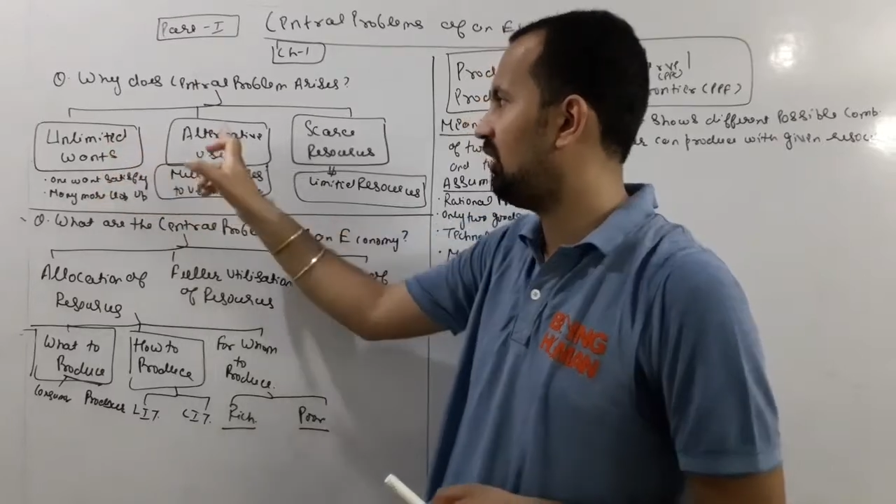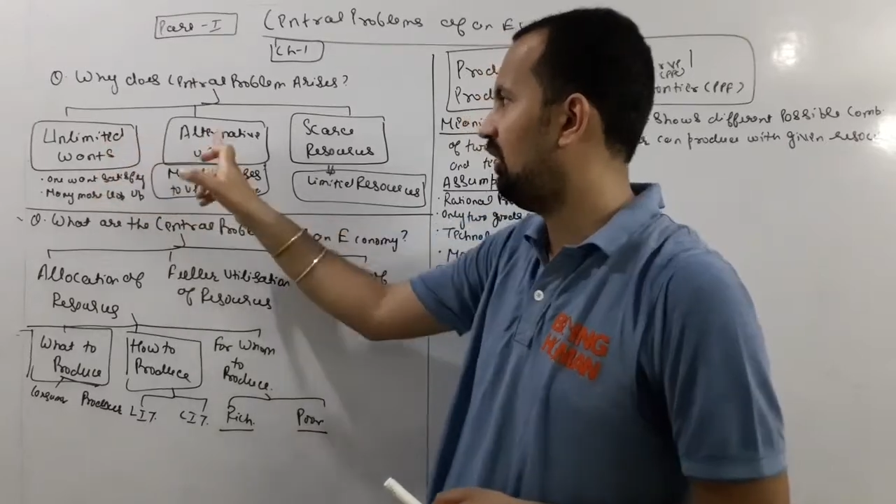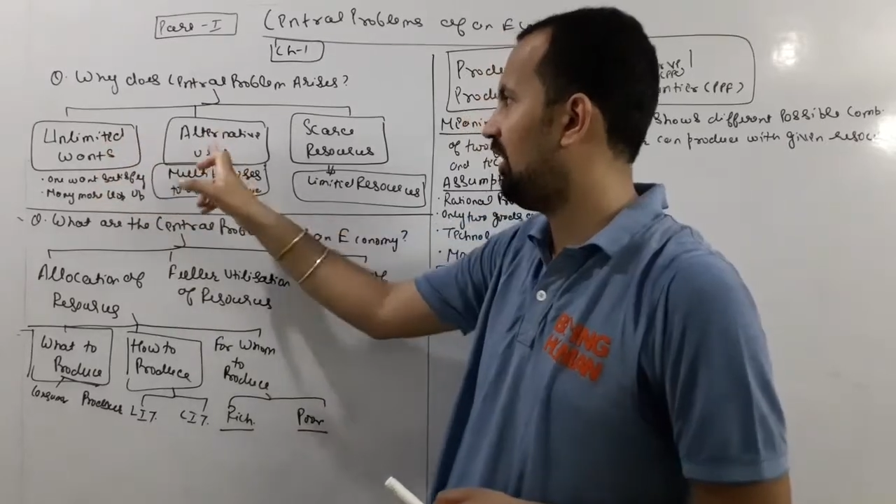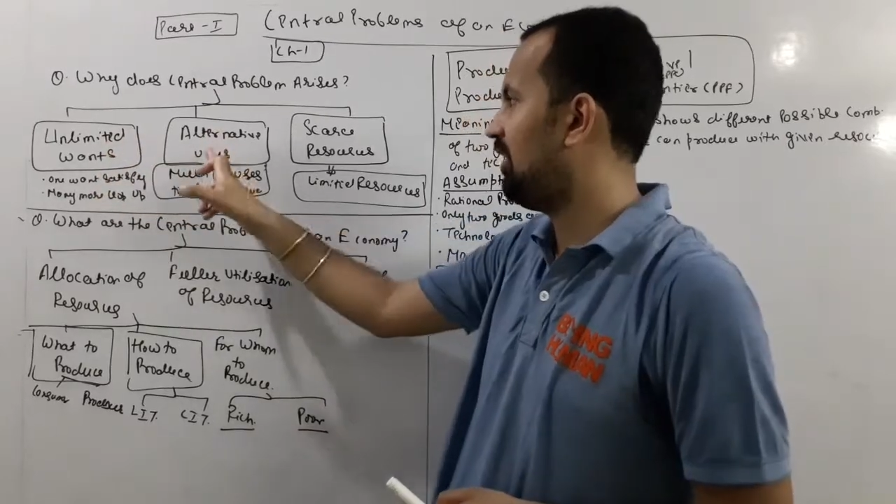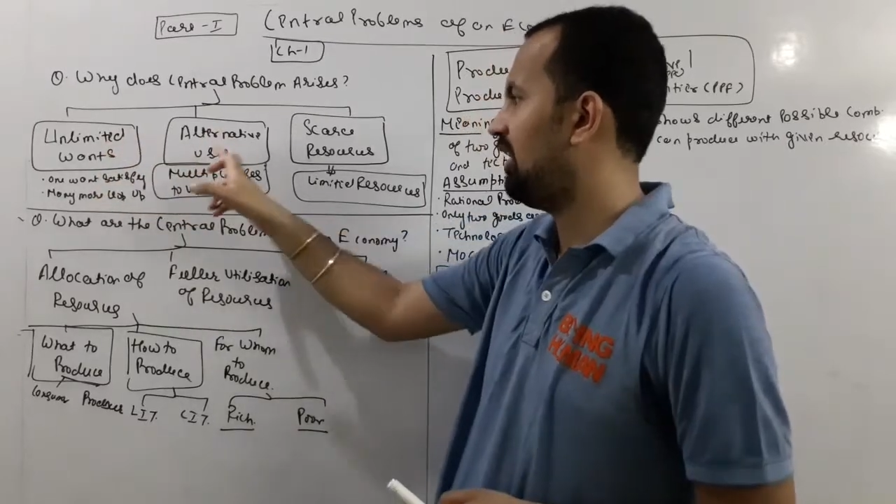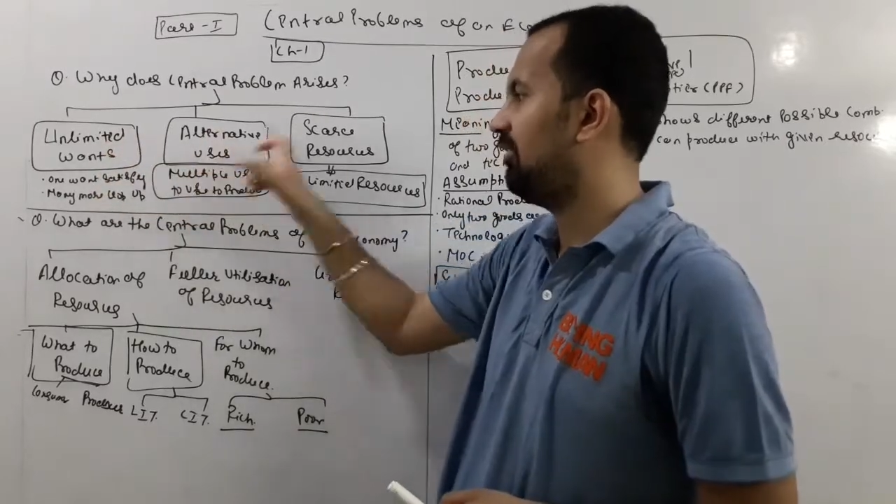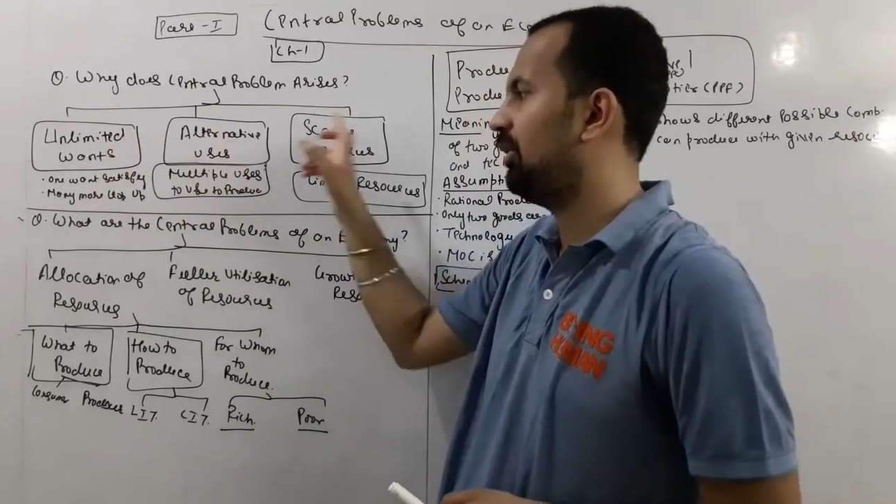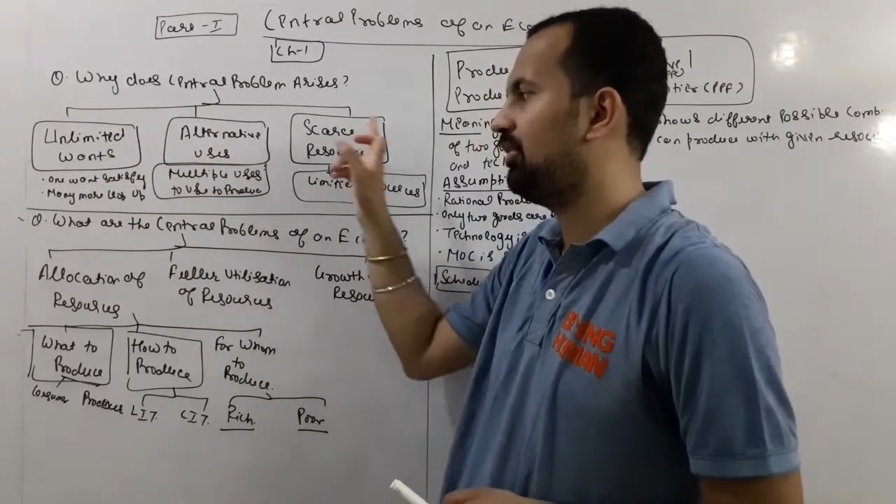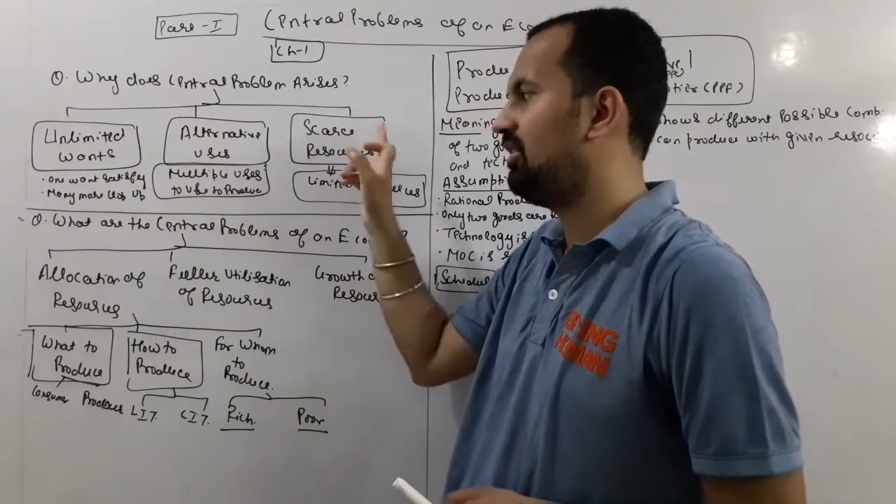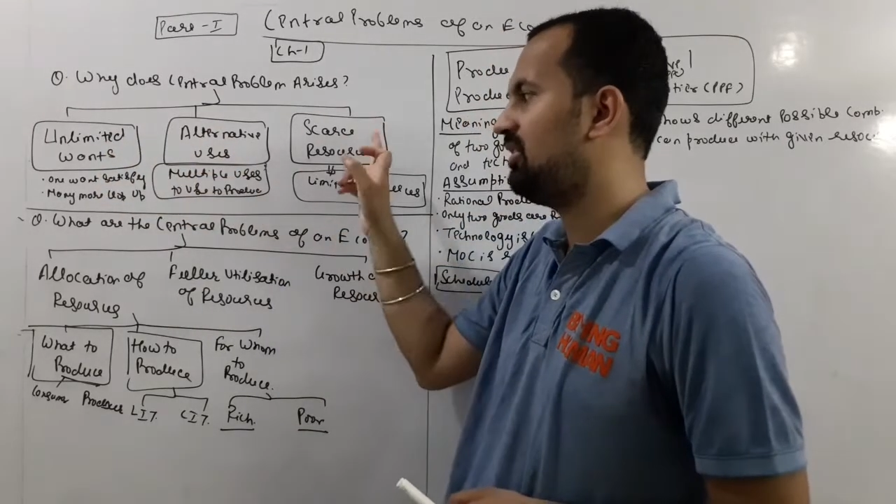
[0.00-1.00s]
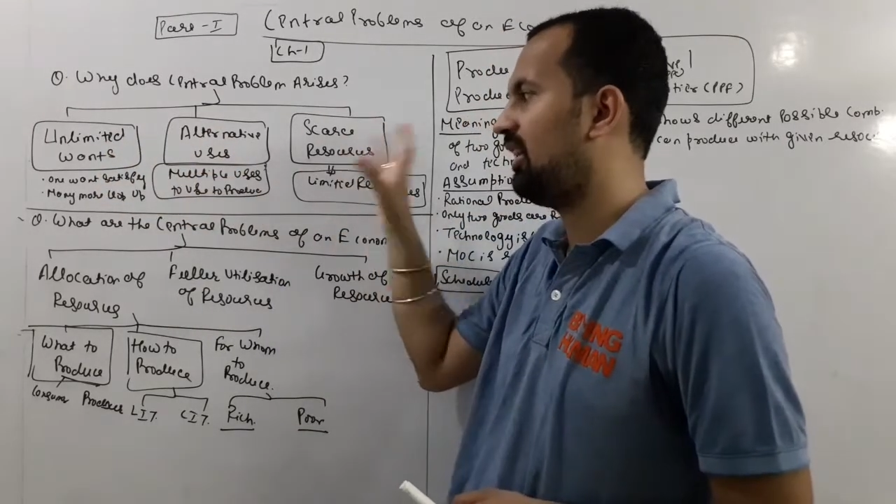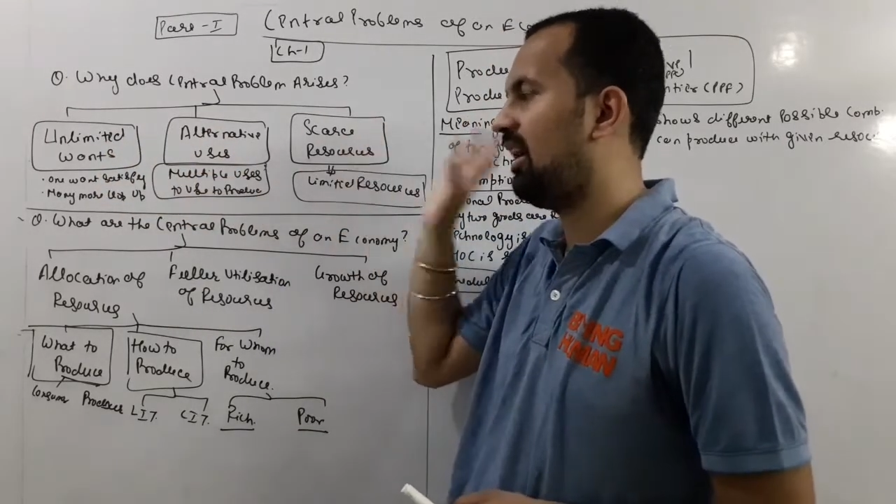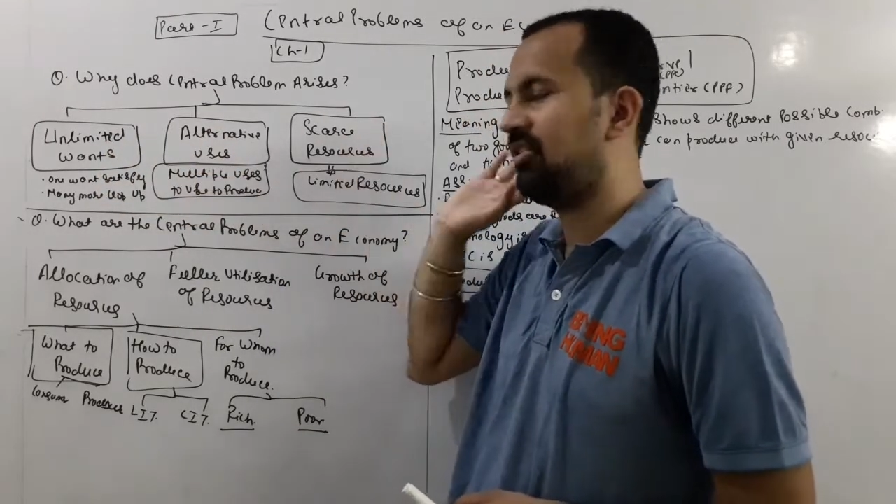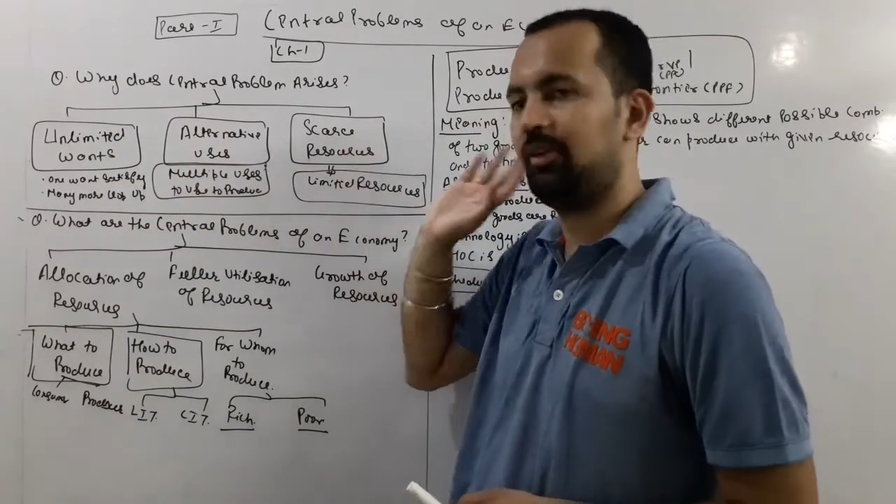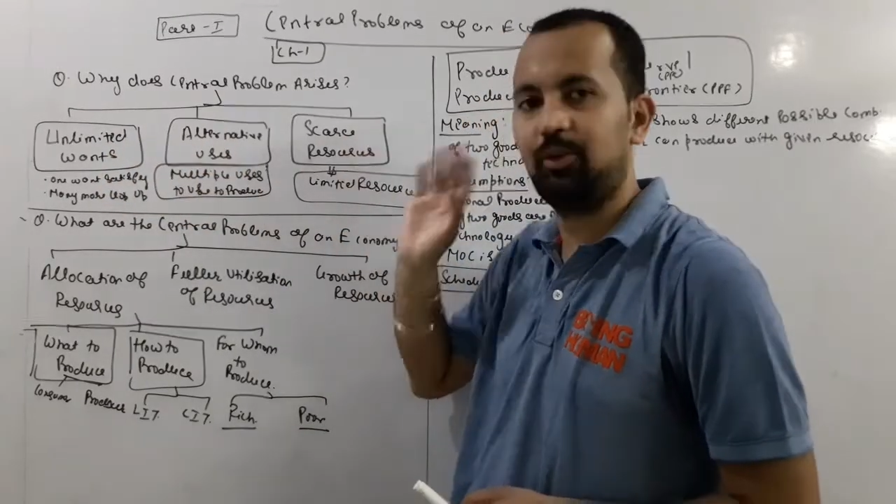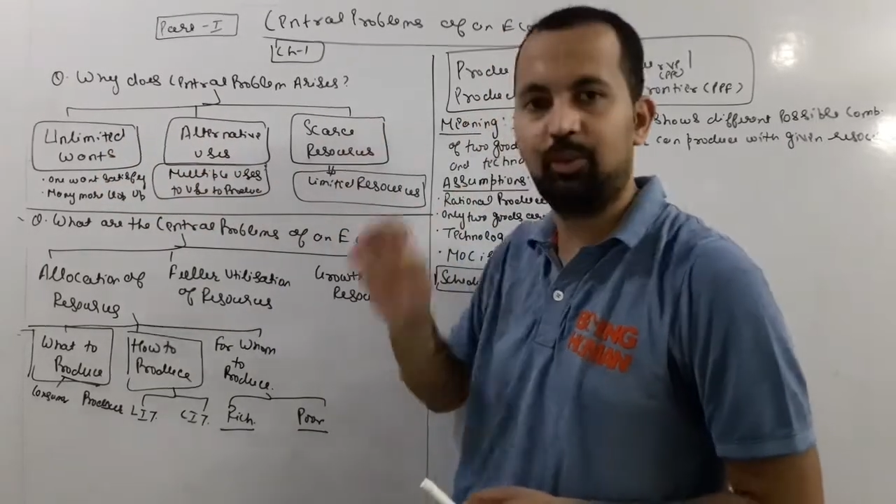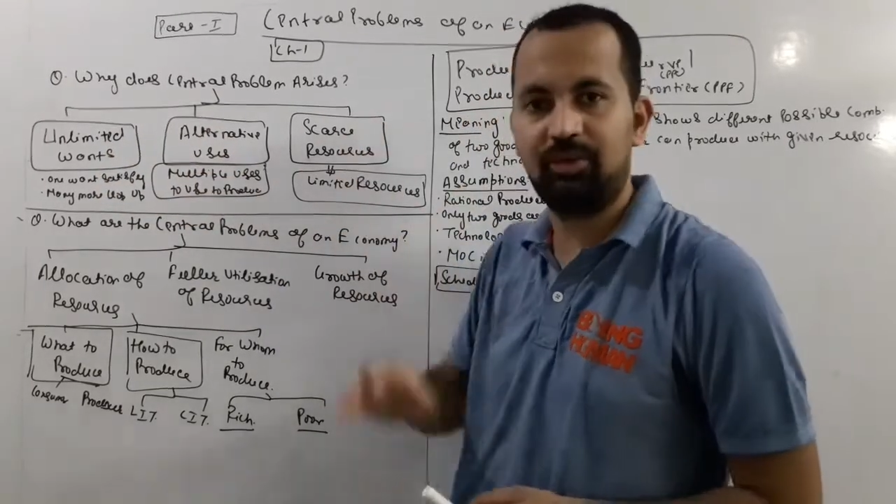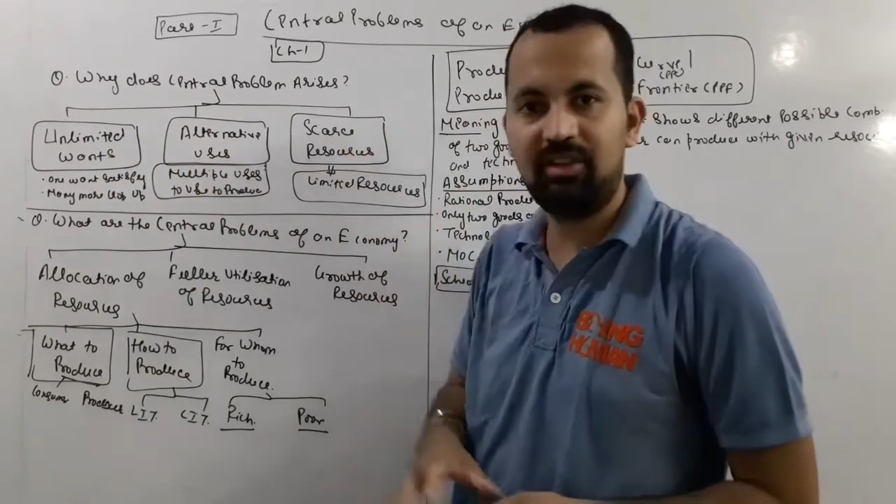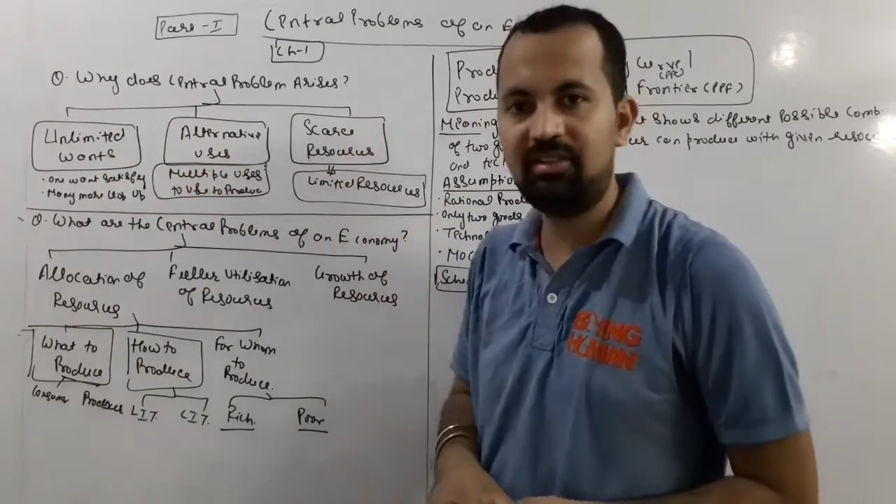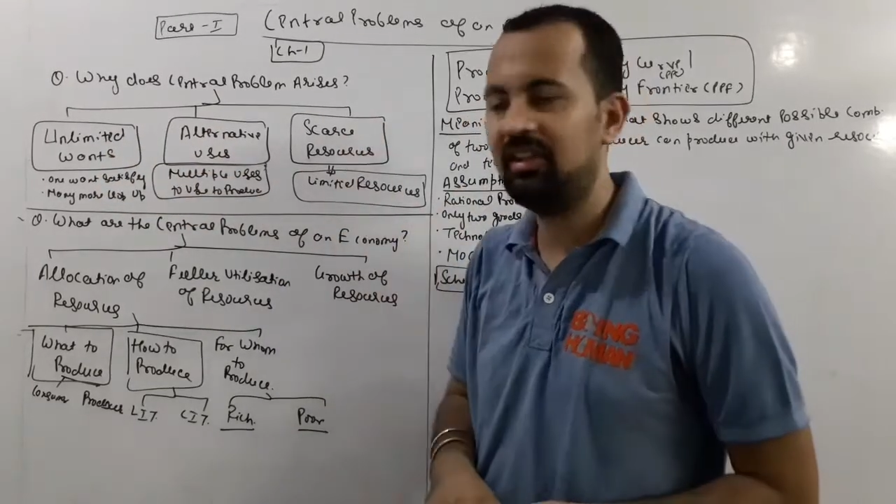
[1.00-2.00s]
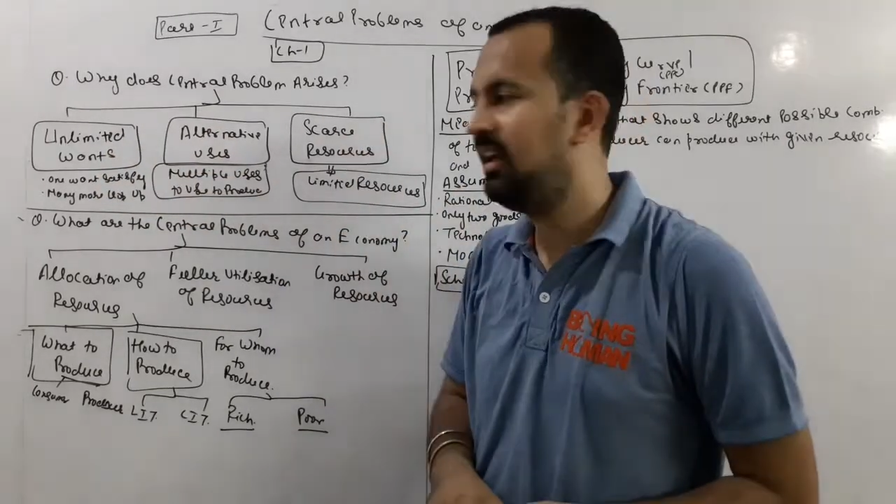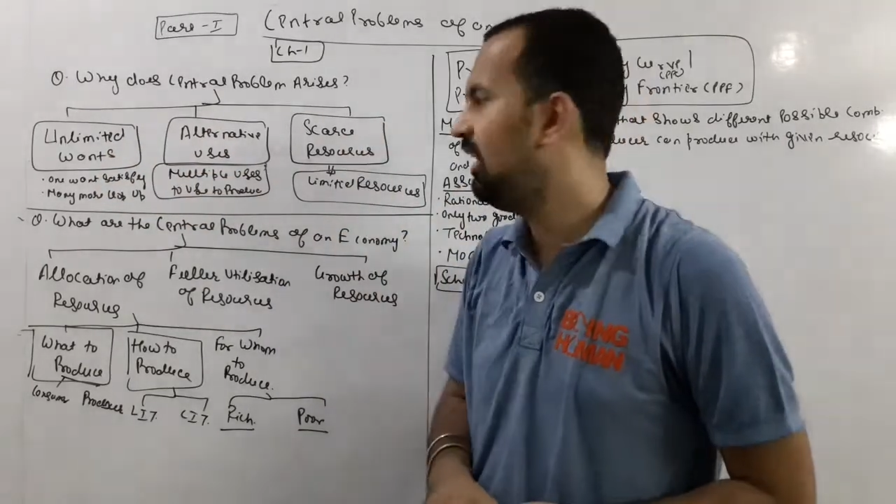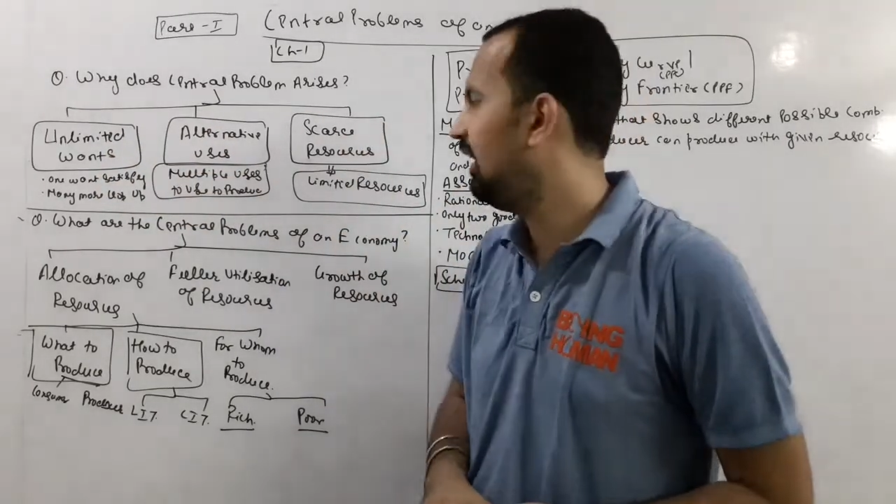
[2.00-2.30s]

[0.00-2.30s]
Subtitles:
alternative uses, scarce resources.